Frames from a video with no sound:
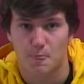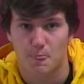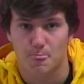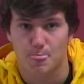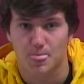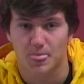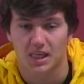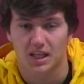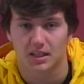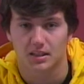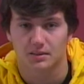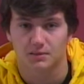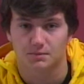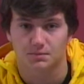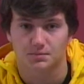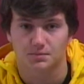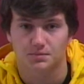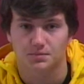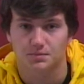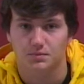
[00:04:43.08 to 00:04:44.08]

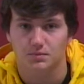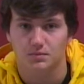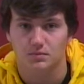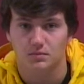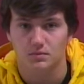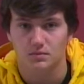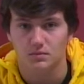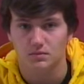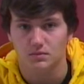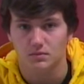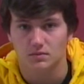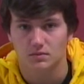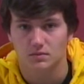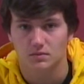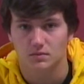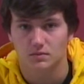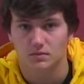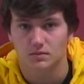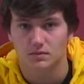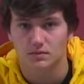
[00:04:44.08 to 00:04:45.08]

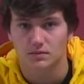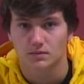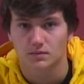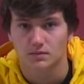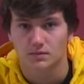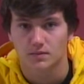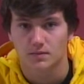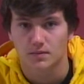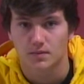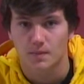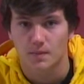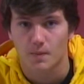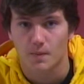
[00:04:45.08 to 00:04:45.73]
[no speech]